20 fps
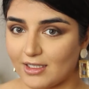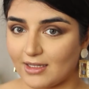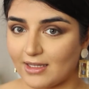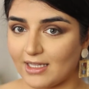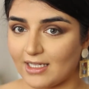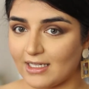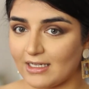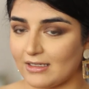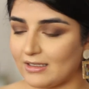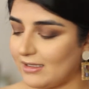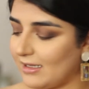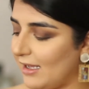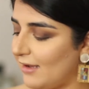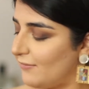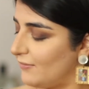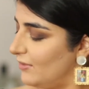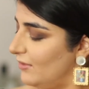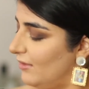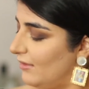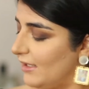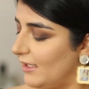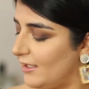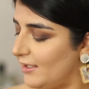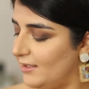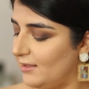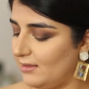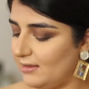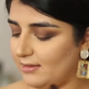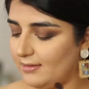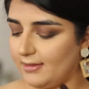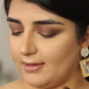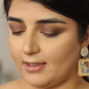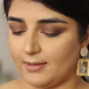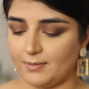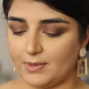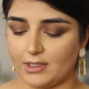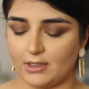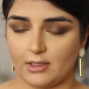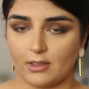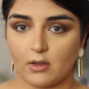Then after that,
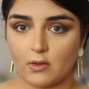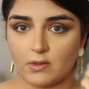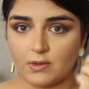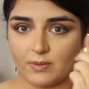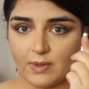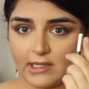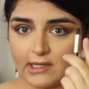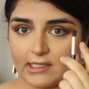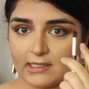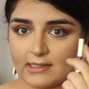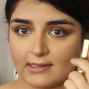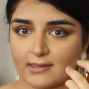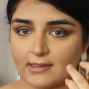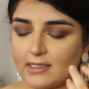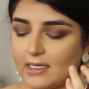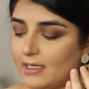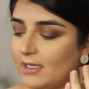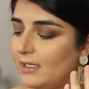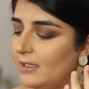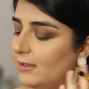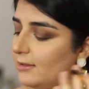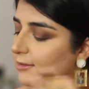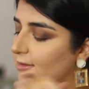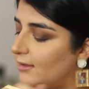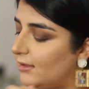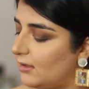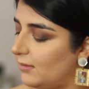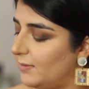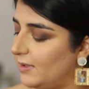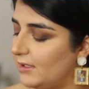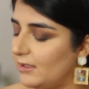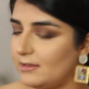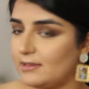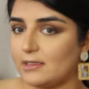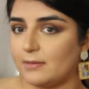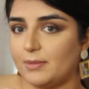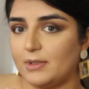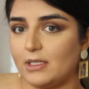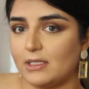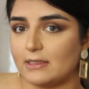I'm going to go in with this side, and I'm going to
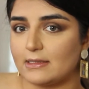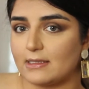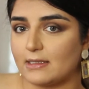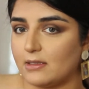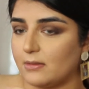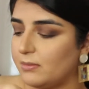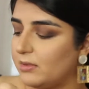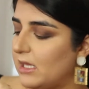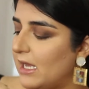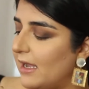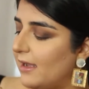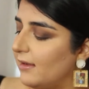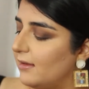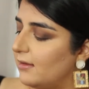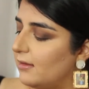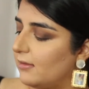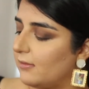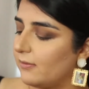dip it into the black.